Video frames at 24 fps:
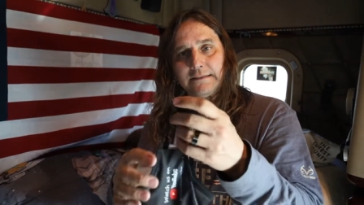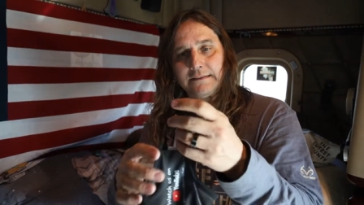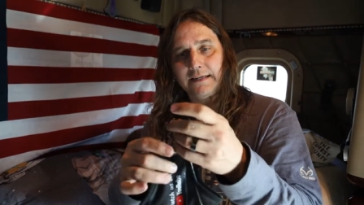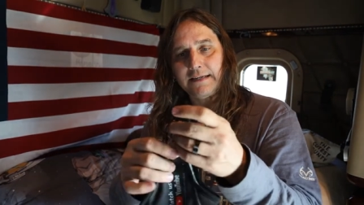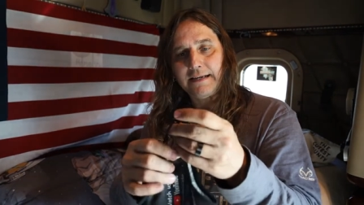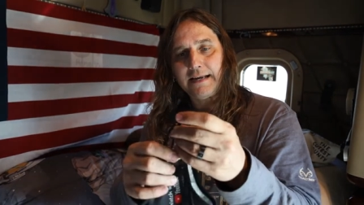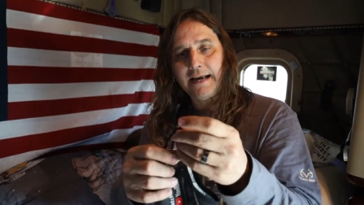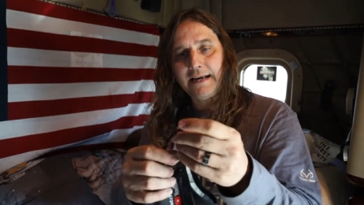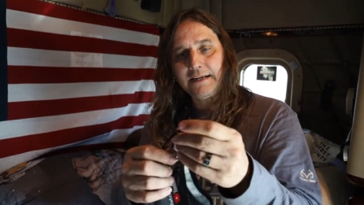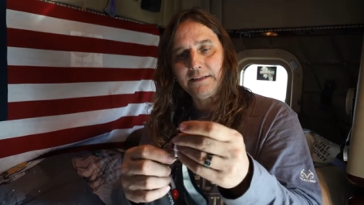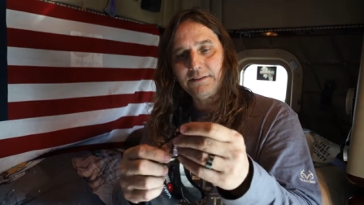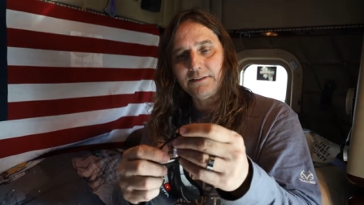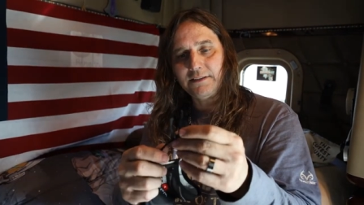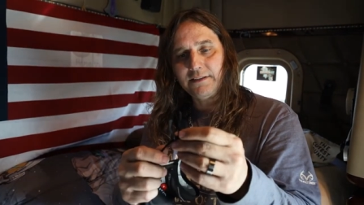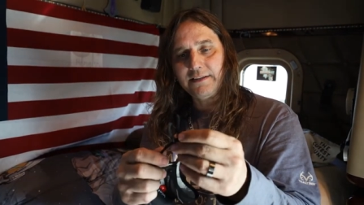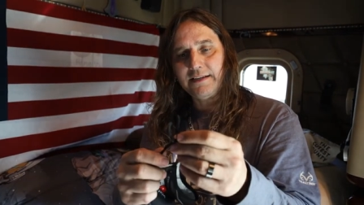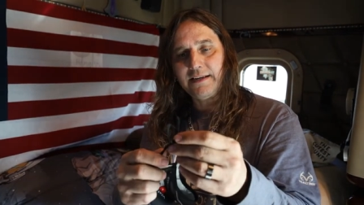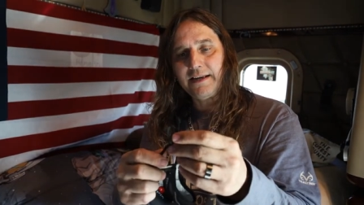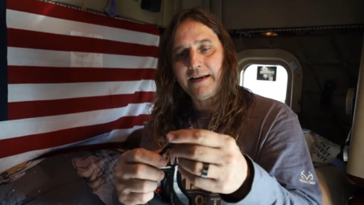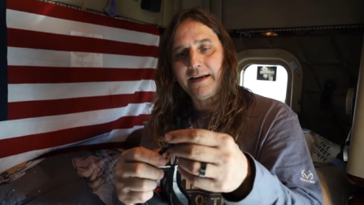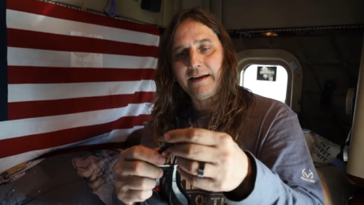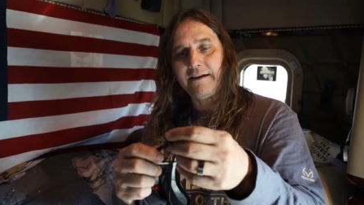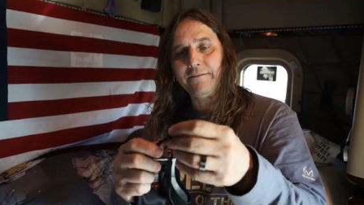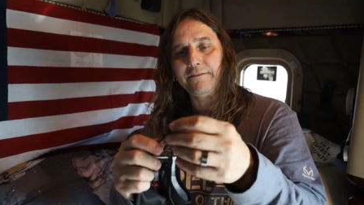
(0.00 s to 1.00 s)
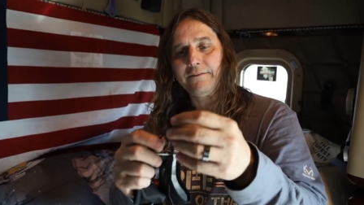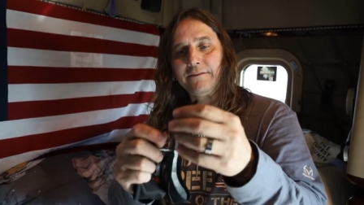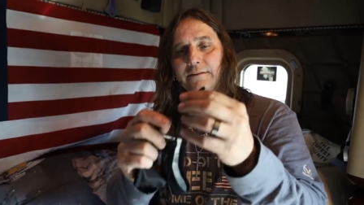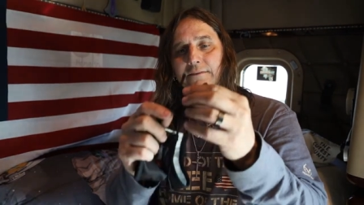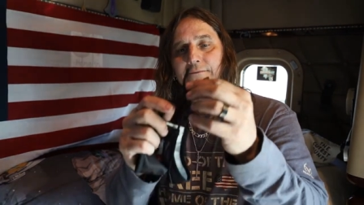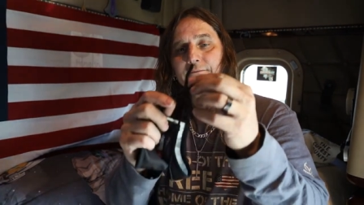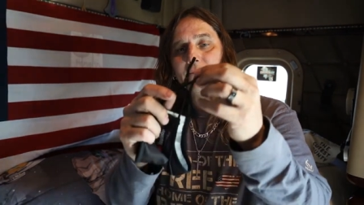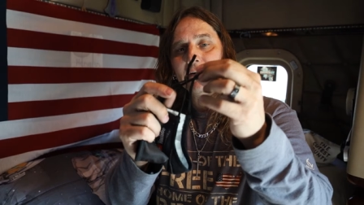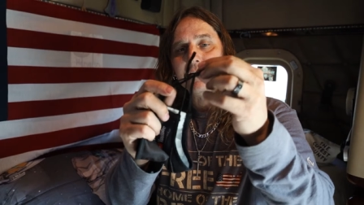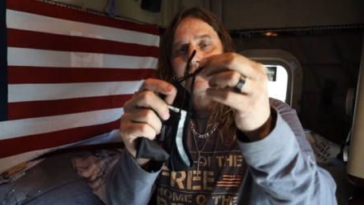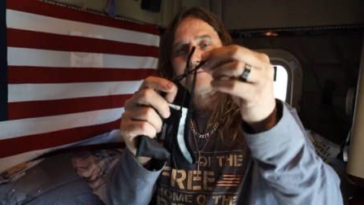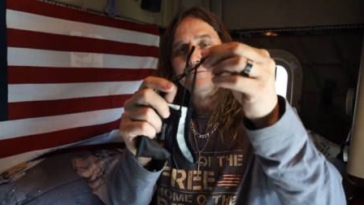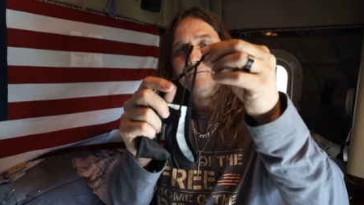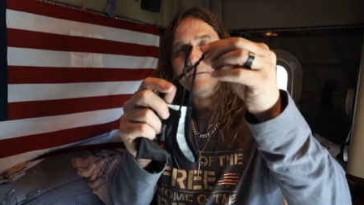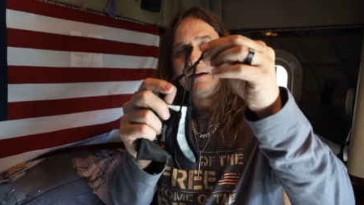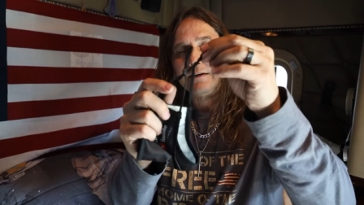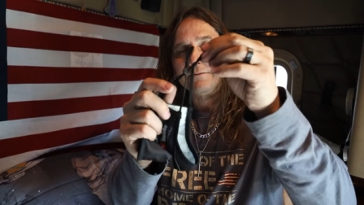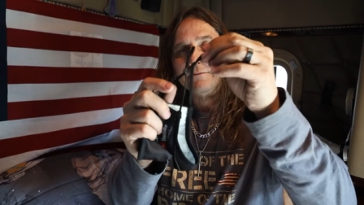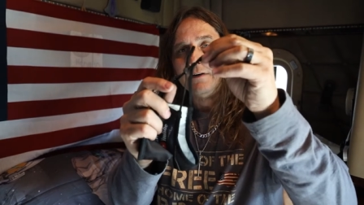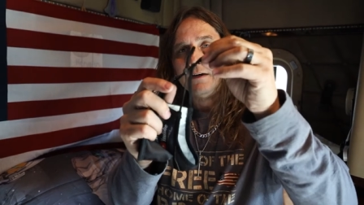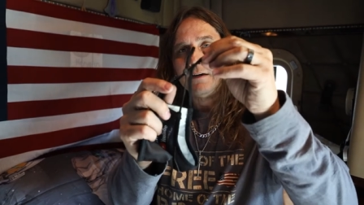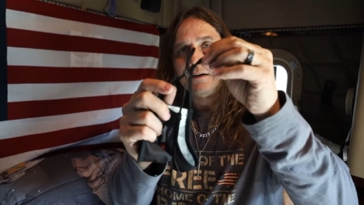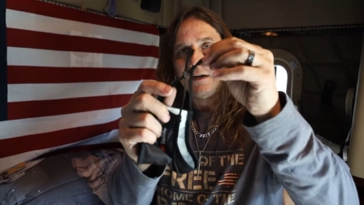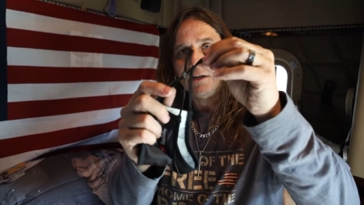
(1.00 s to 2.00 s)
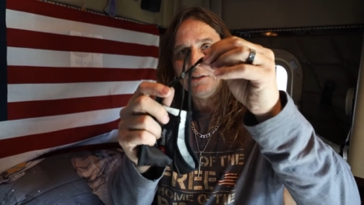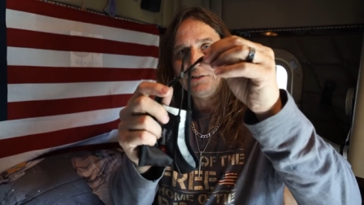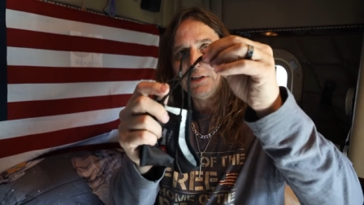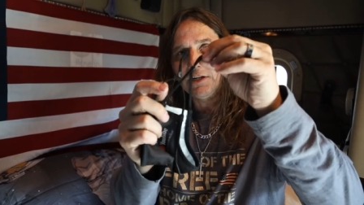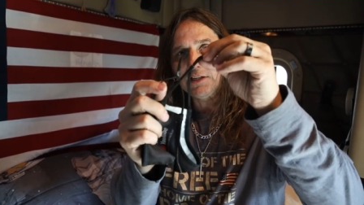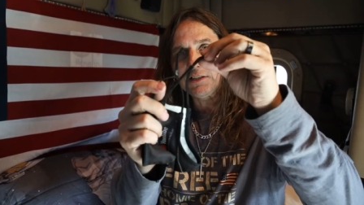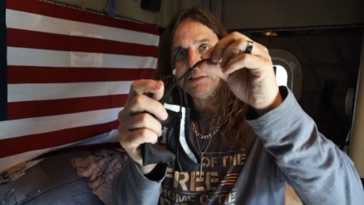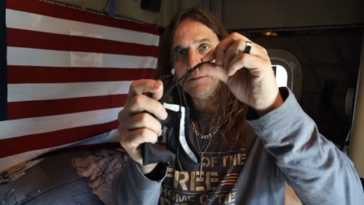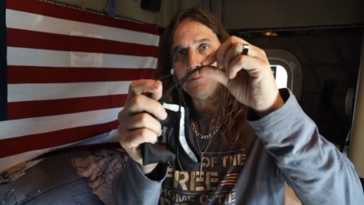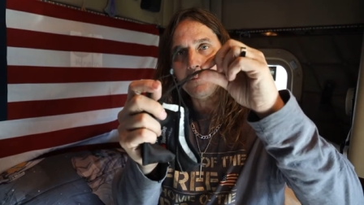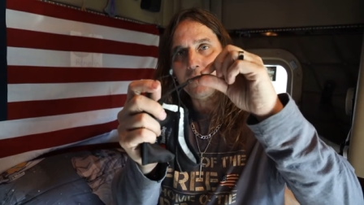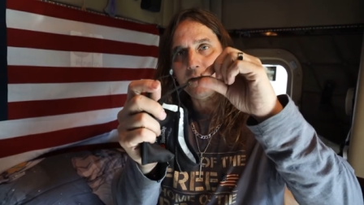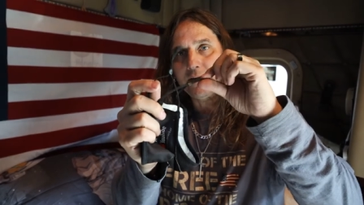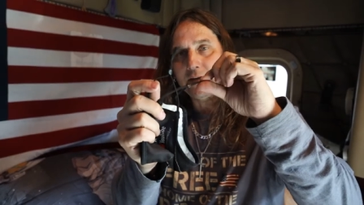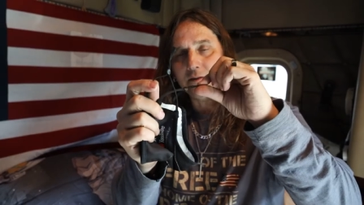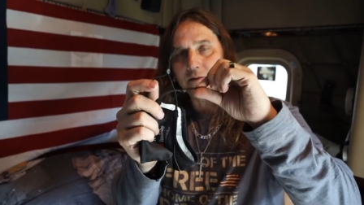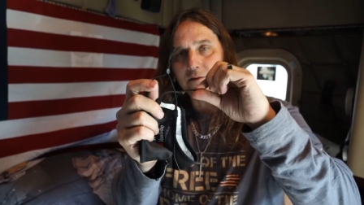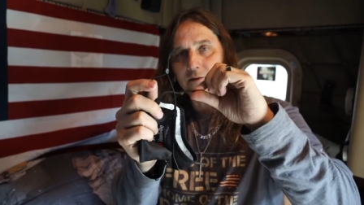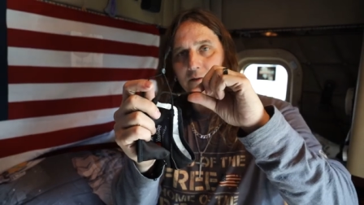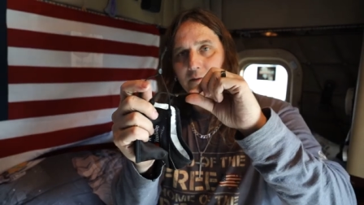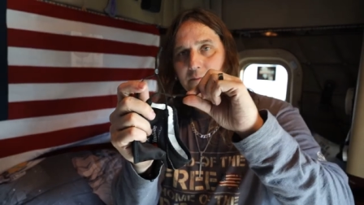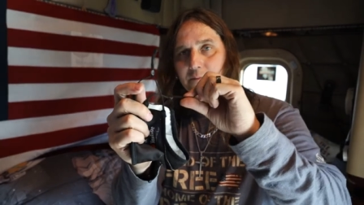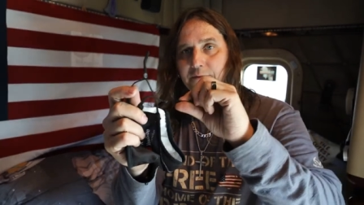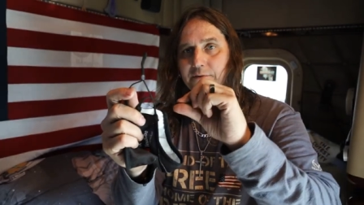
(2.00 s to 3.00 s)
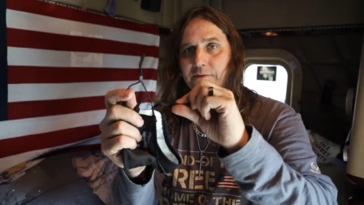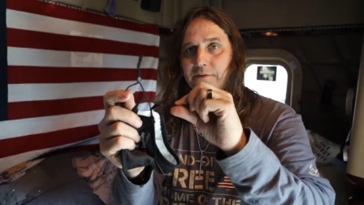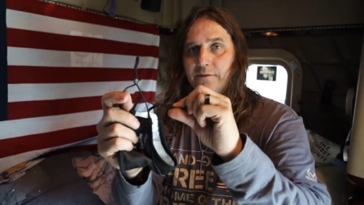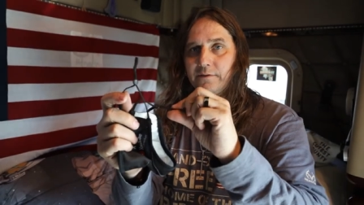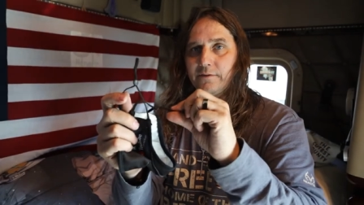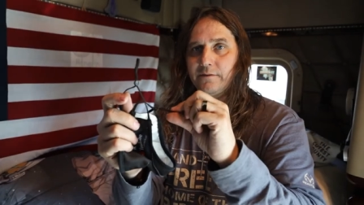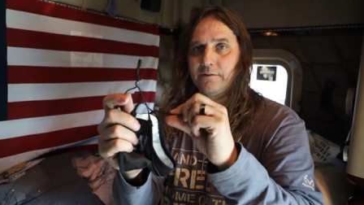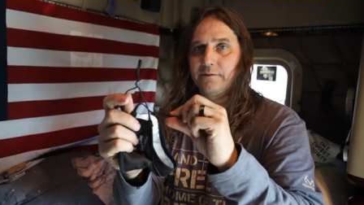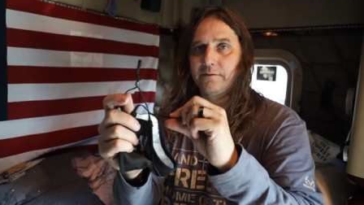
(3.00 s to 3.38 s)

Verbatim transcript: they actually have adjustable ear loops.